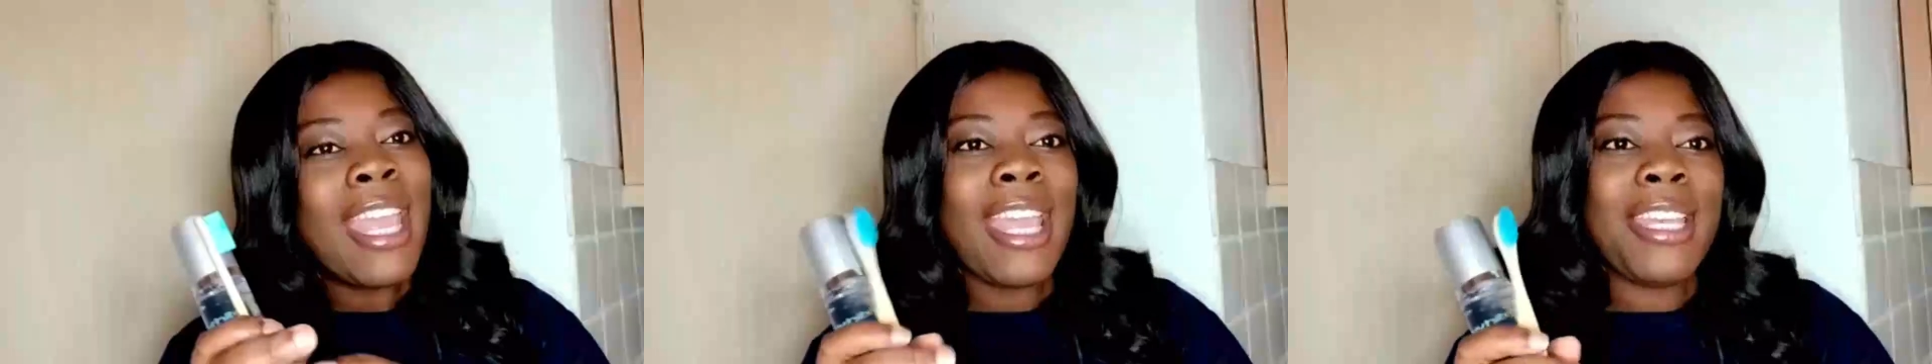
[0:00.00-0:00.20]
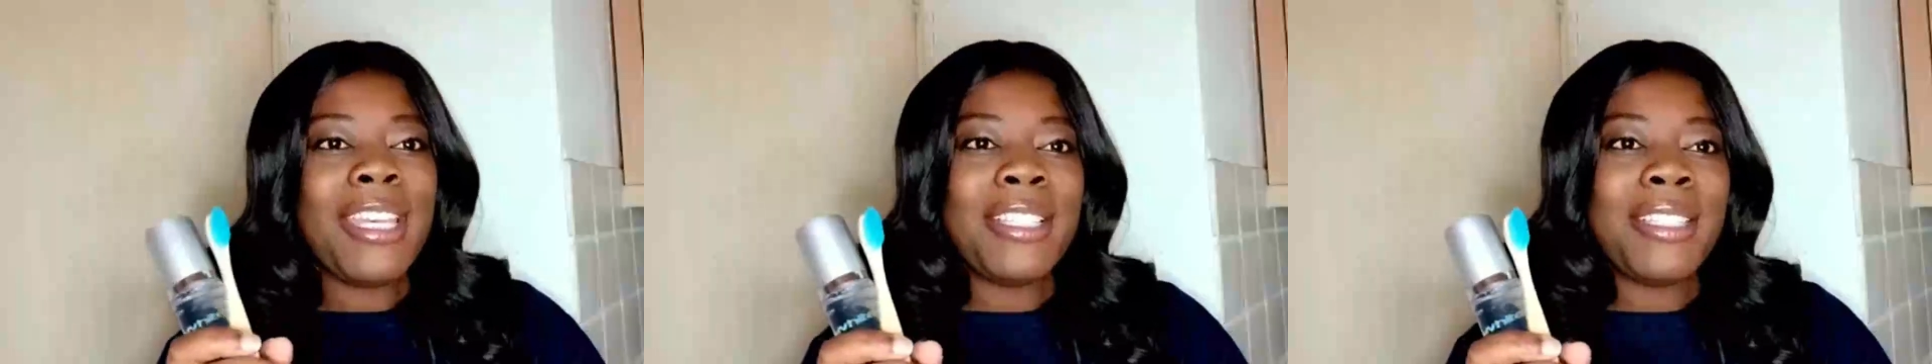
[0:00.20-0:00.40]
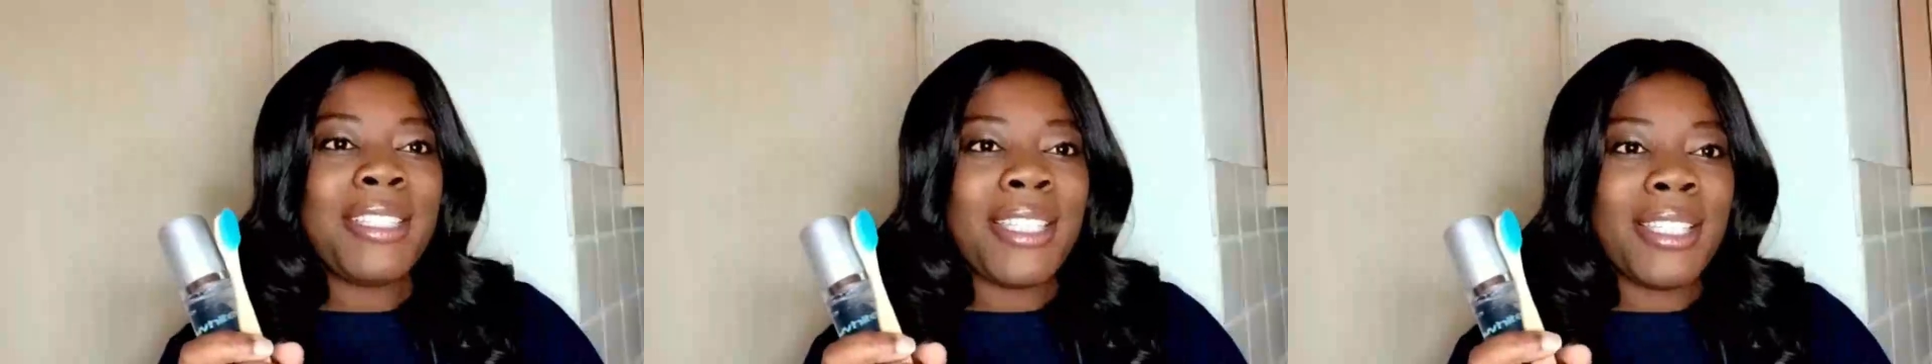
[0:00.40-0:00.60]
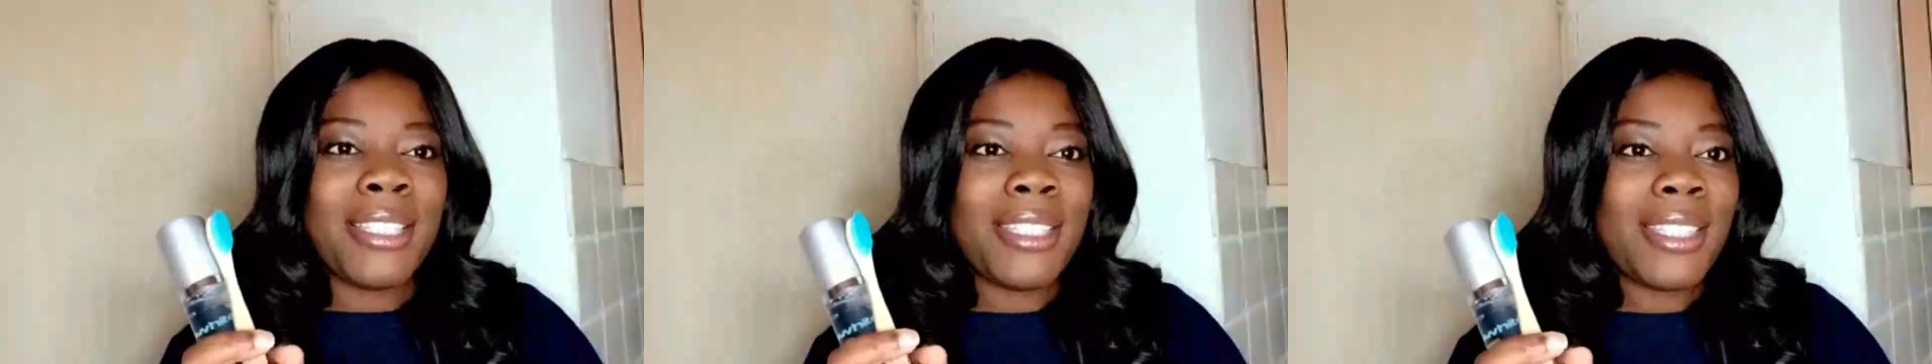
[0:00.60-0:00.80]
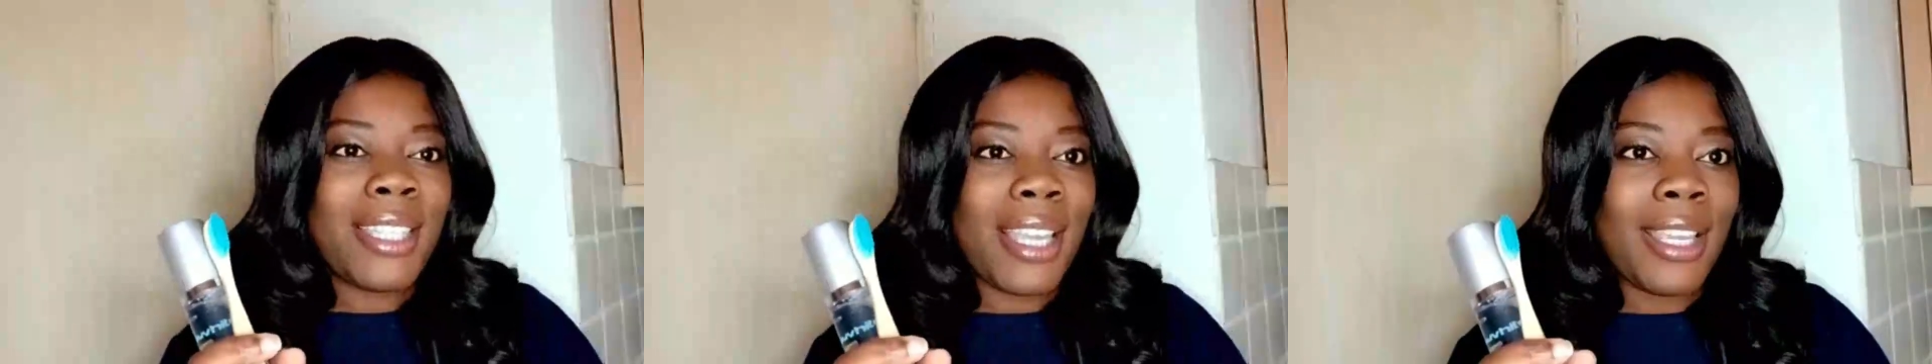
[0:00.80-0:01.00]
Any tea
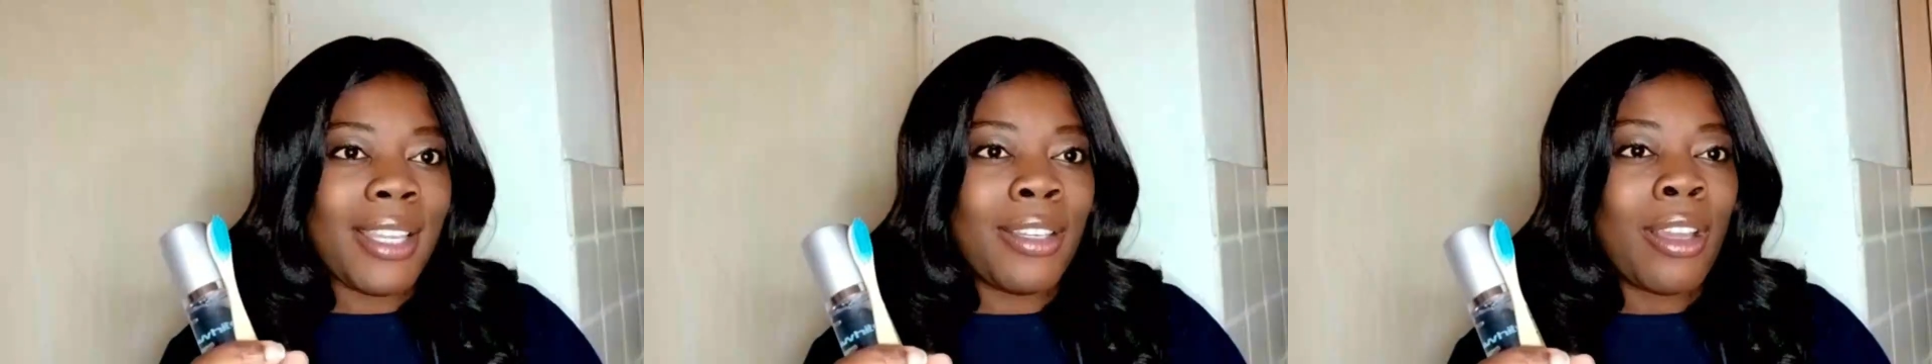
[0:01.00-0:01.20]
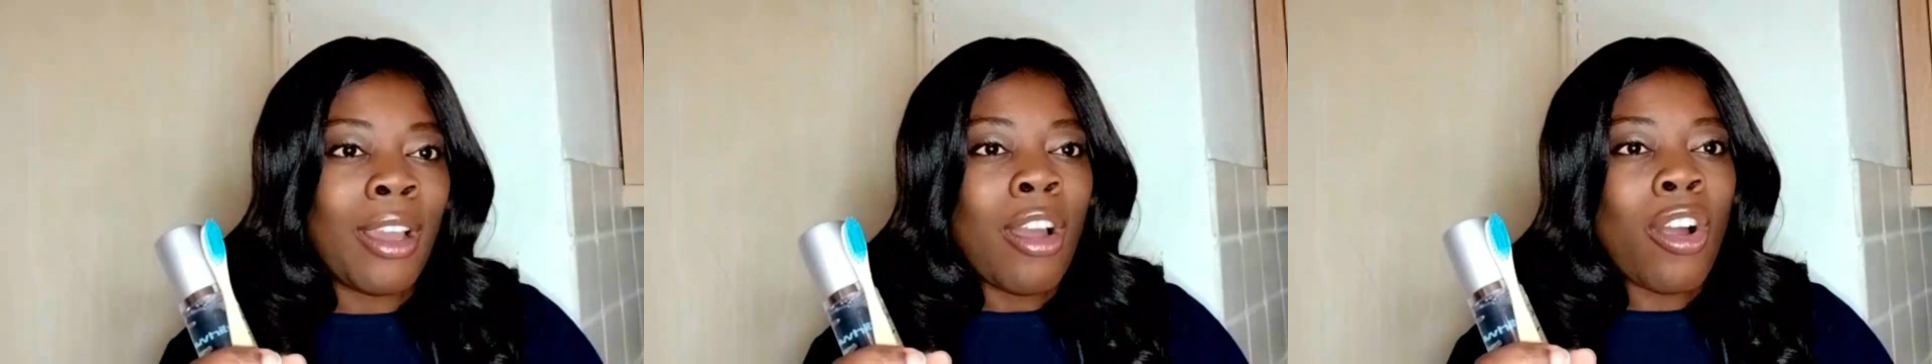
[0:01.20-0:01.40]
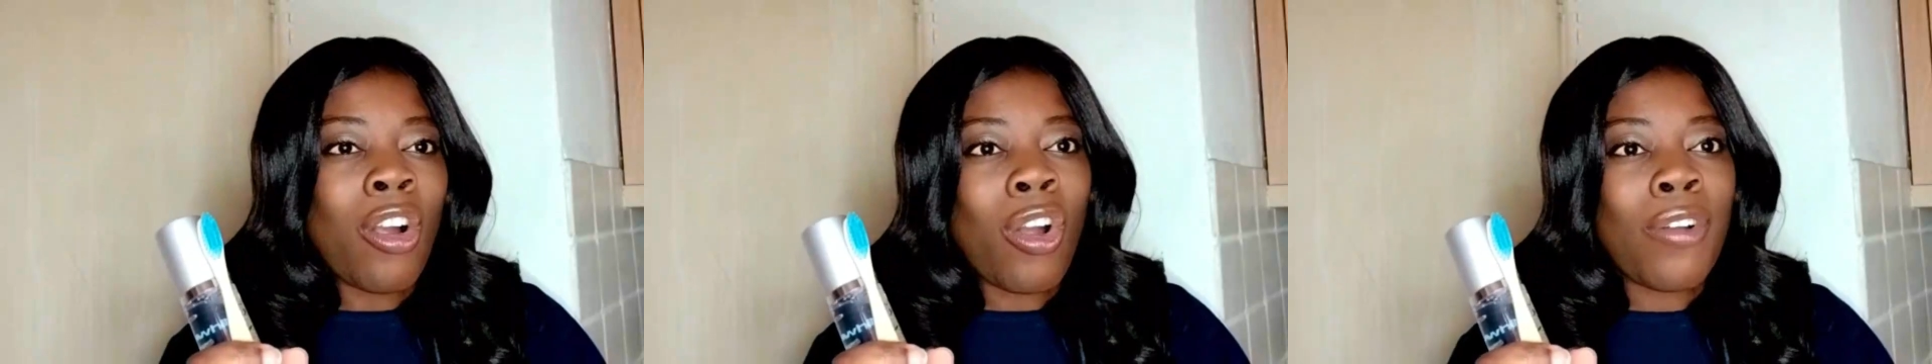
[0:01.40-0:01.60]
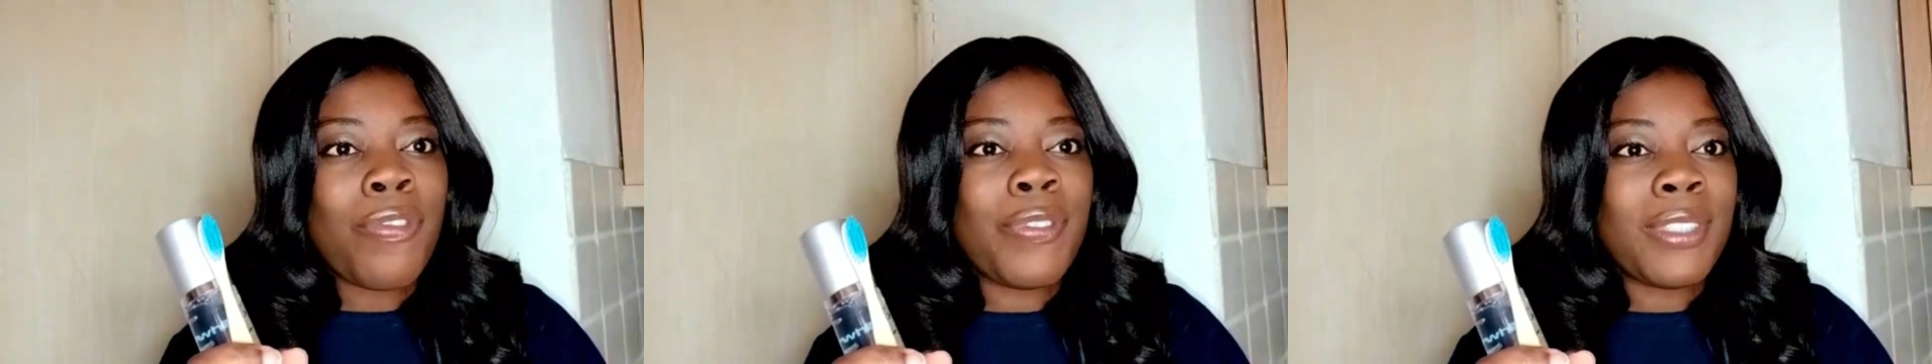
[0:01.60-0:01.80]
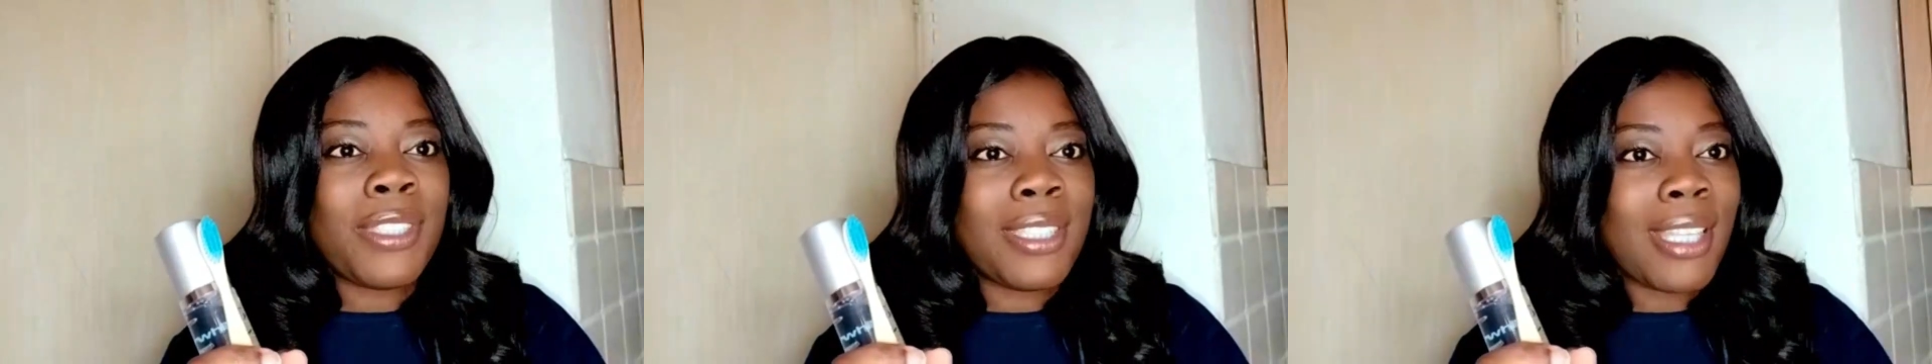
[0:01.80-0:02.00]
stain,
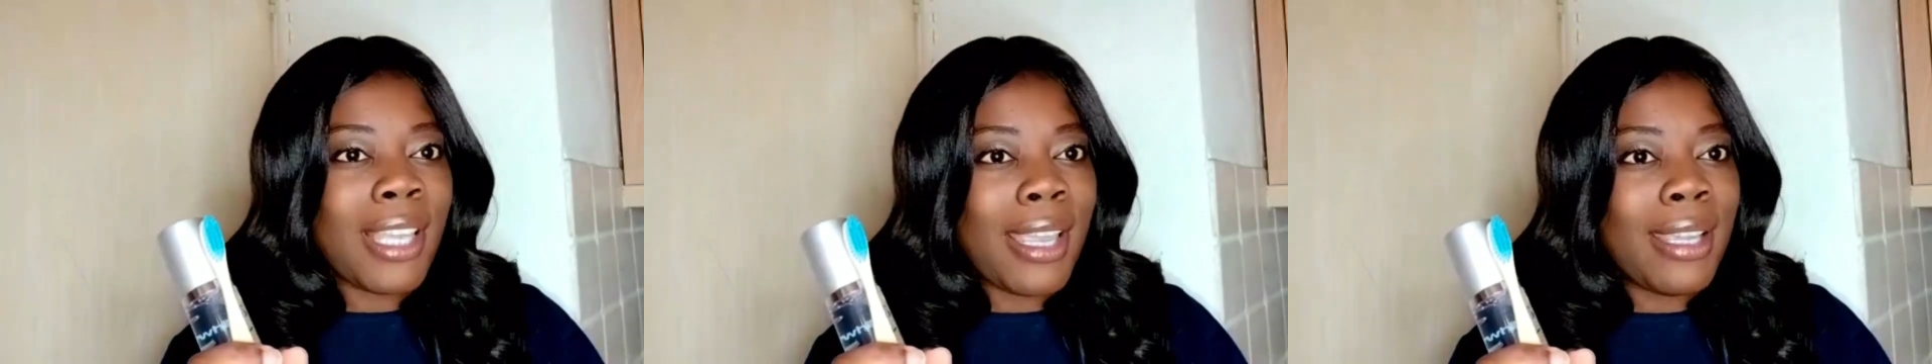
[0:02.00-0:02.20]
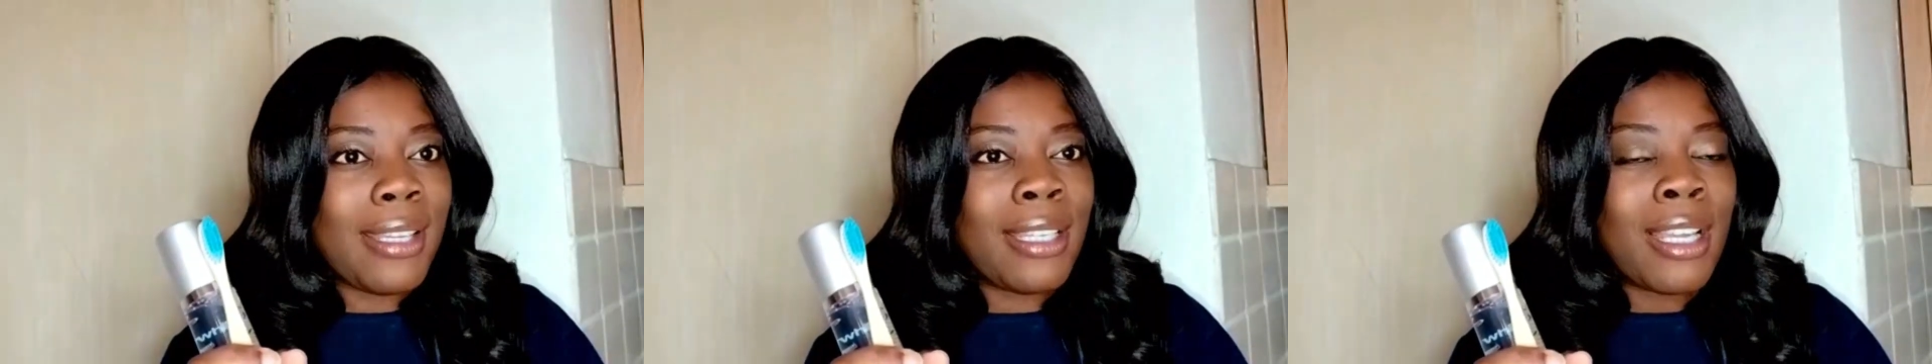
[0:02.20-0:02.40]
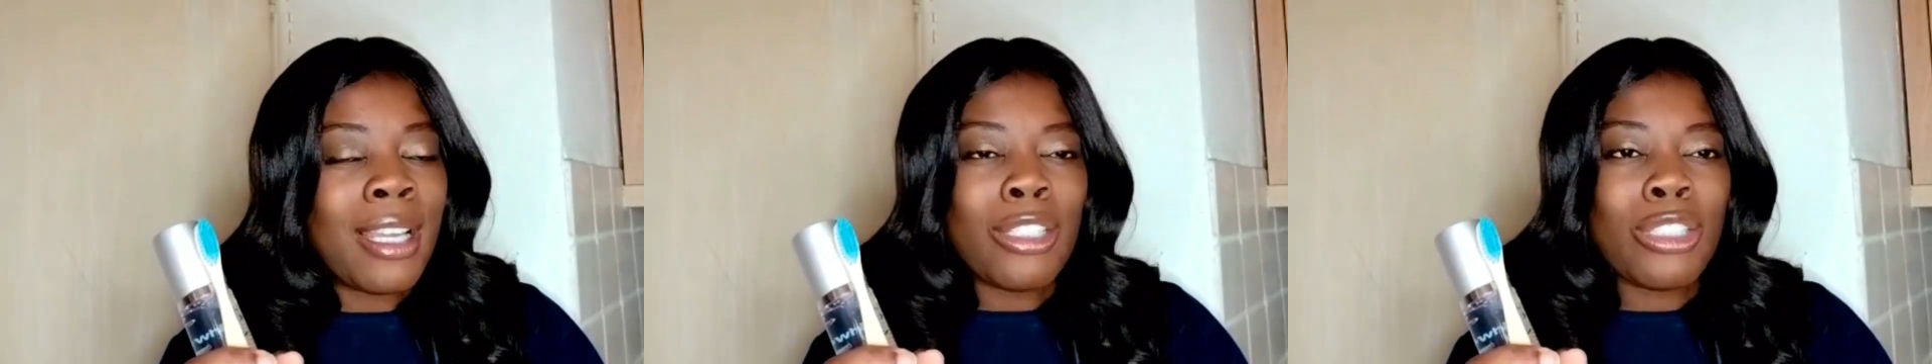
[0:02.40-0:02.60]
coffee stain,